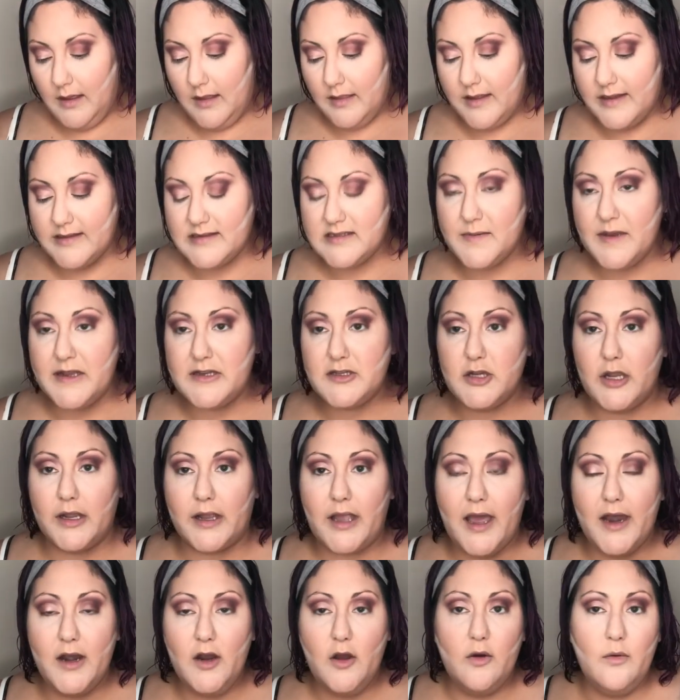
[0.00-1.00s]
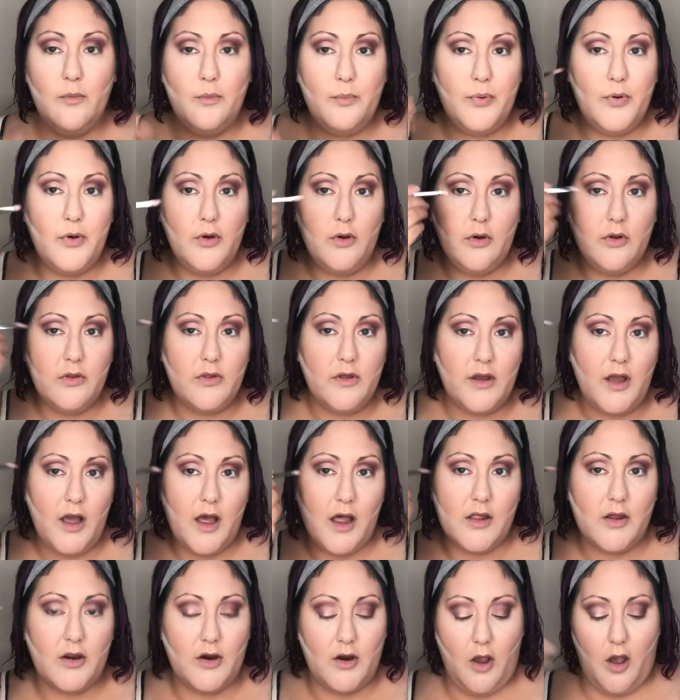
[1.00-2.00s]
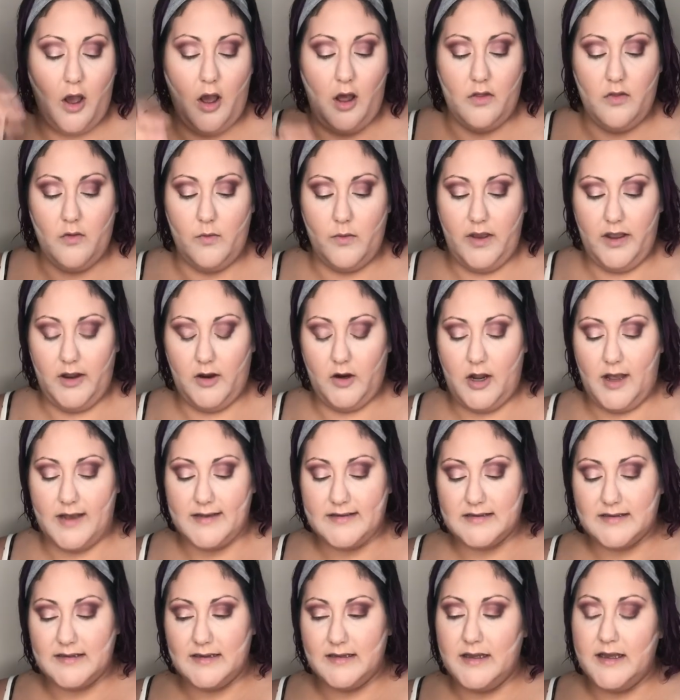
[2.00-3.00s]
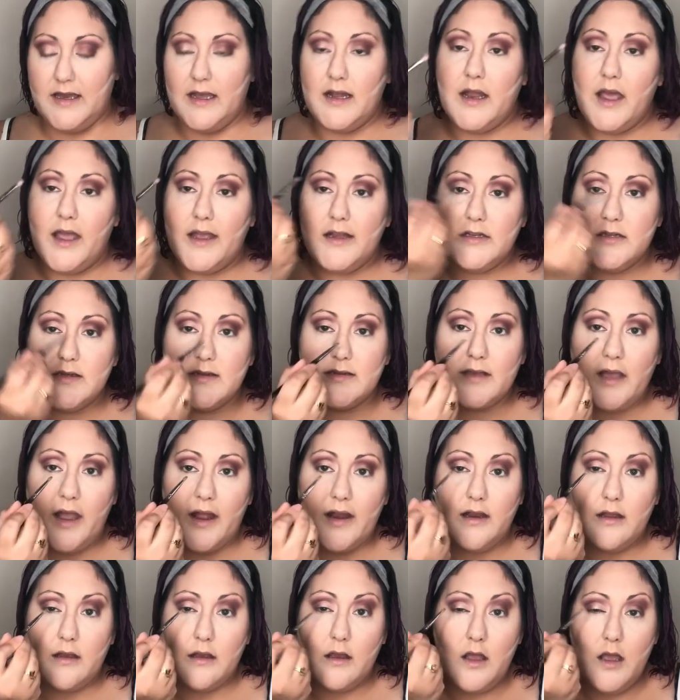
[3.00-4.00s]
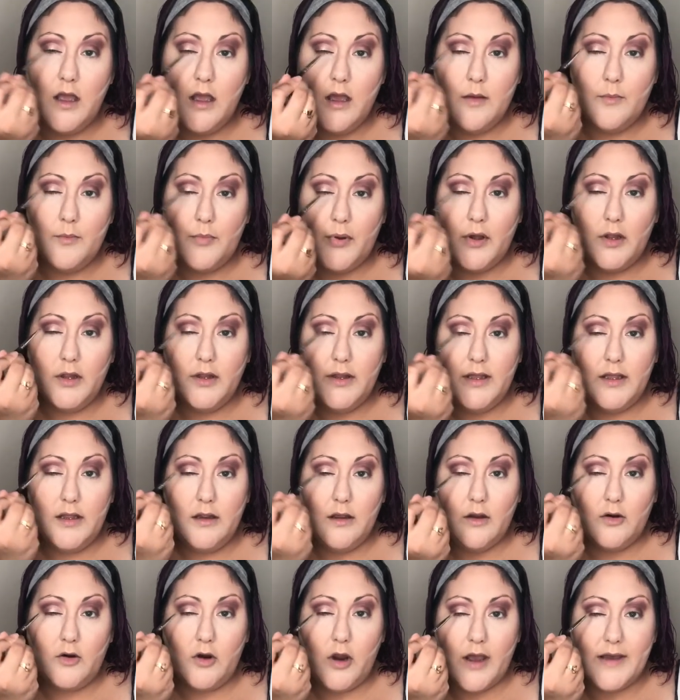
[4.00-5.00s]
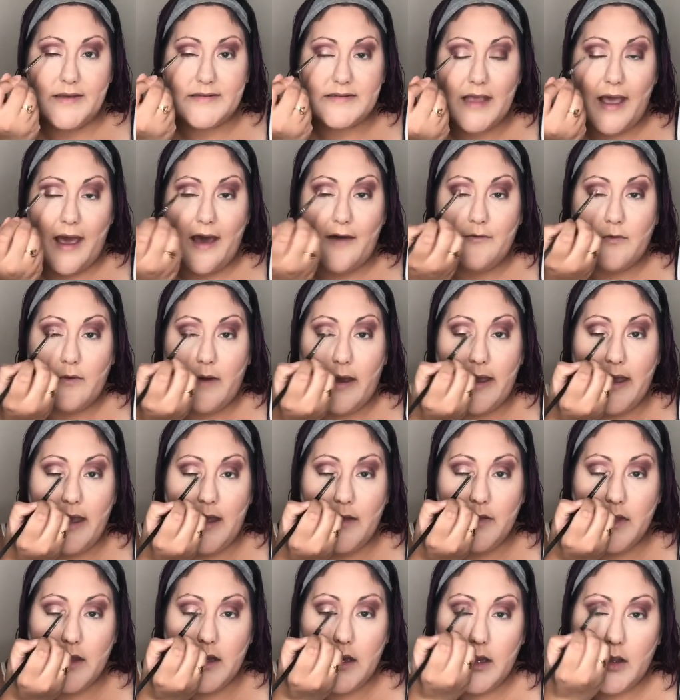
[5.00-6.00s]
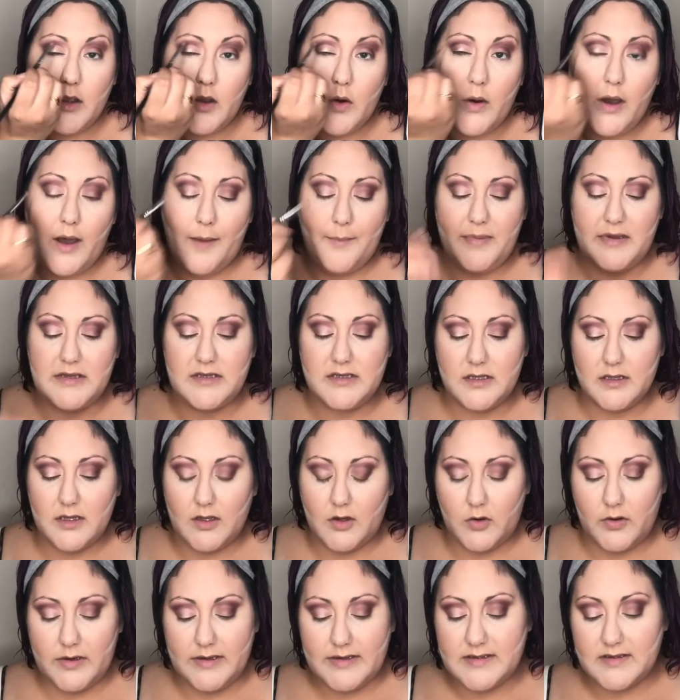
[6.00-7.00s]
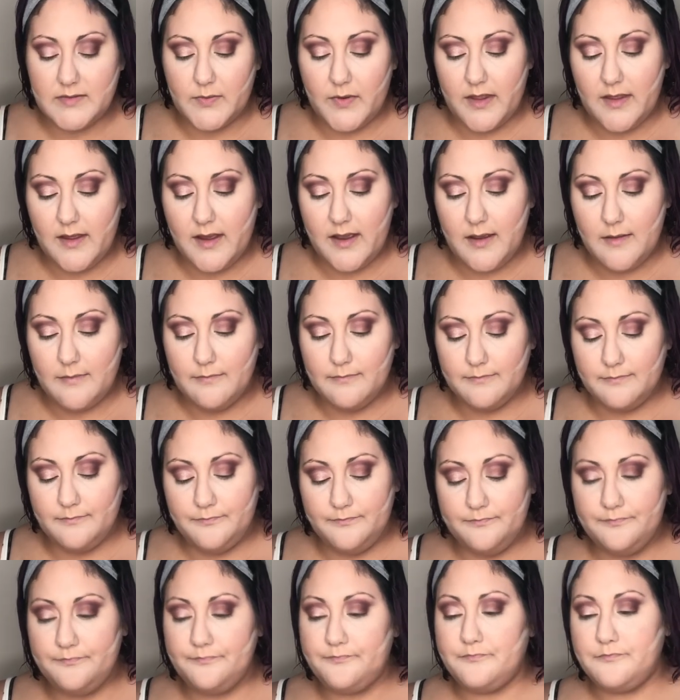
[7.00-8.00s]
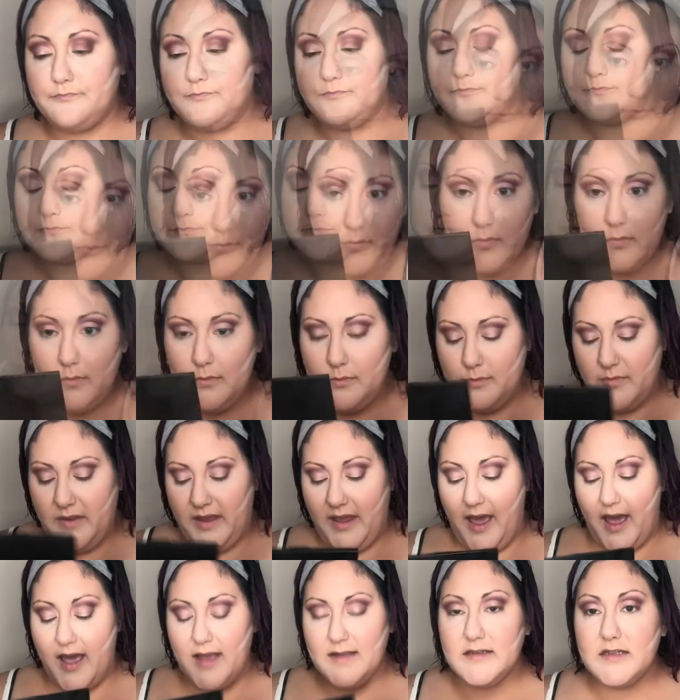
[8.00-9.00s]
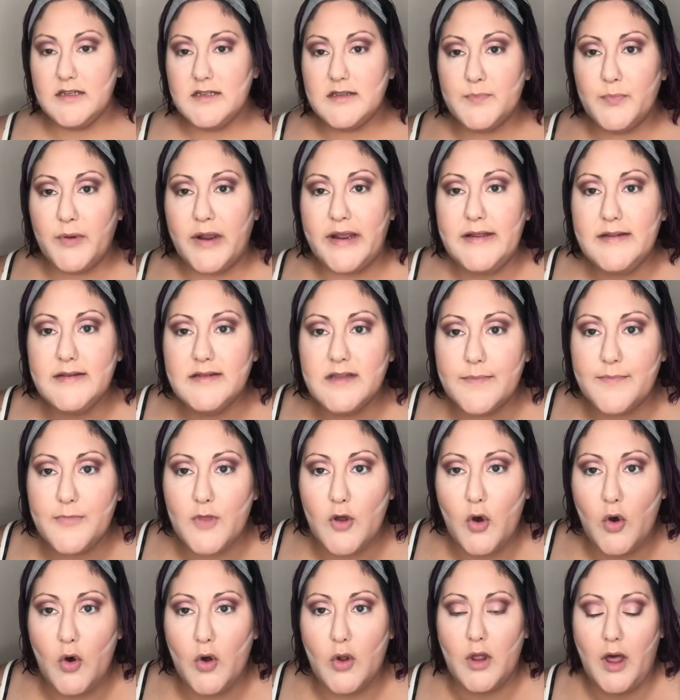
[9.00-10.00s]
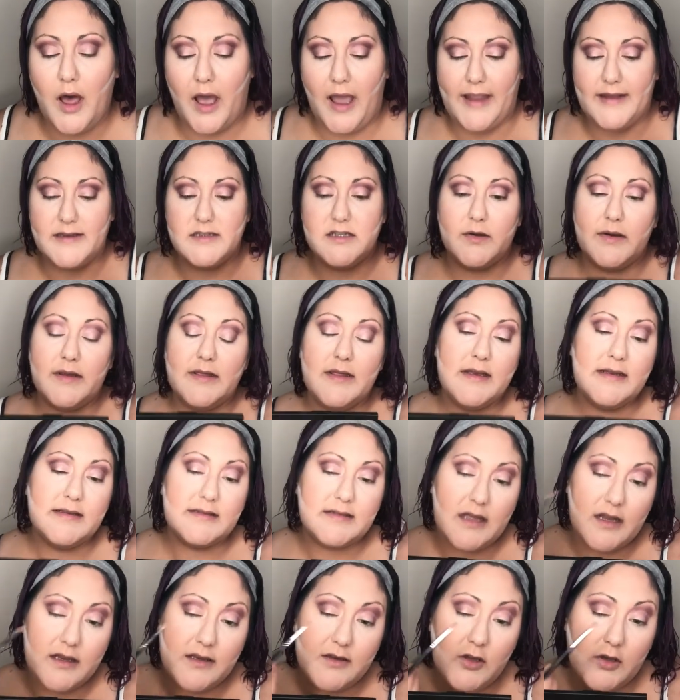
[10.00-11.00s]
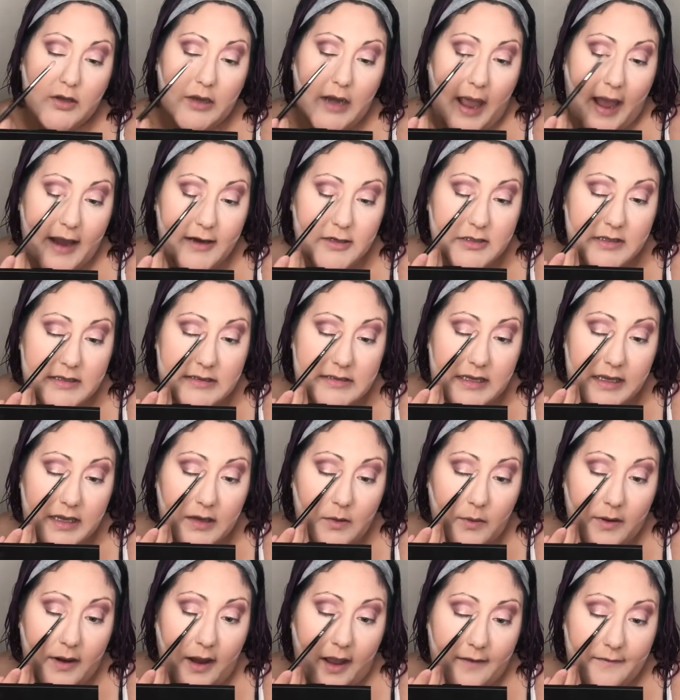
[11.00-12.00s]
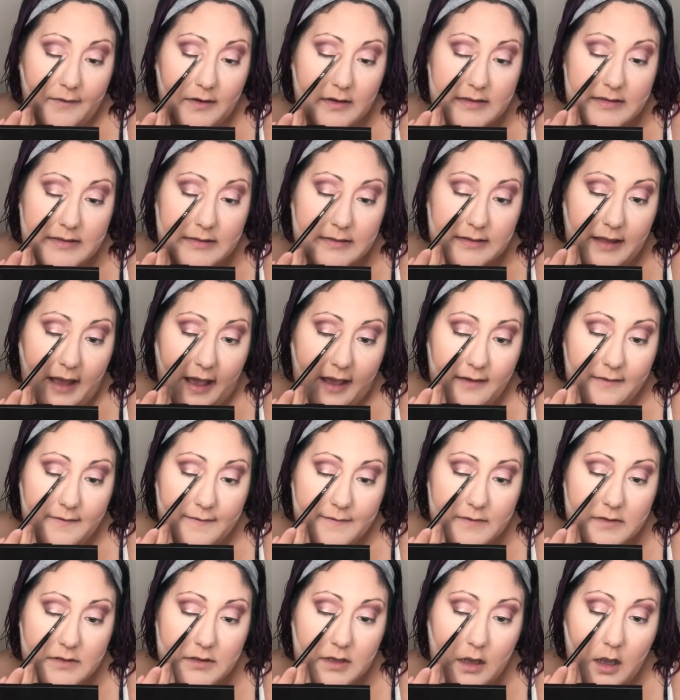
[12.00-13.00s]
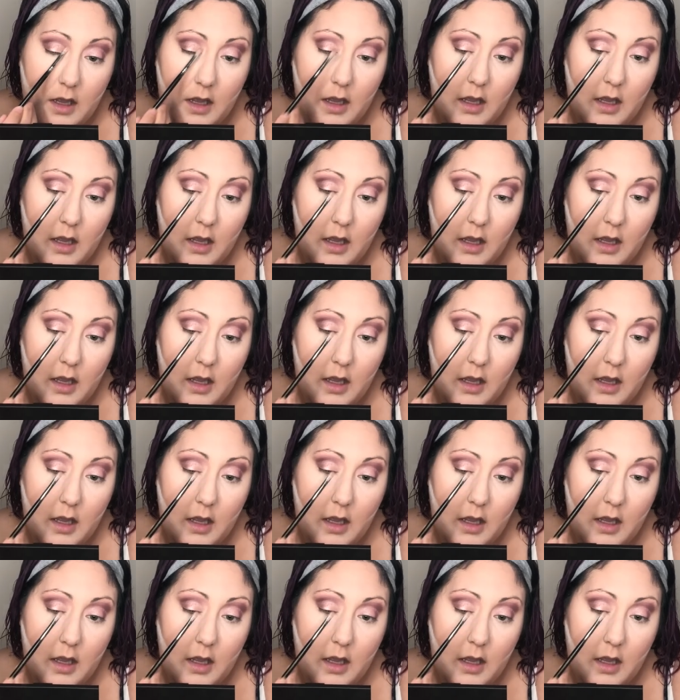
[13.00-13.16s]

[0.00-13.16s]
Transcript: That's my trick. I don't pull the color all the way across the lid. I just kinda pull it across halfway and then I go up into the crease with it. But yeah, it just brightens up the whole eye doing this and you can actually take whatever's left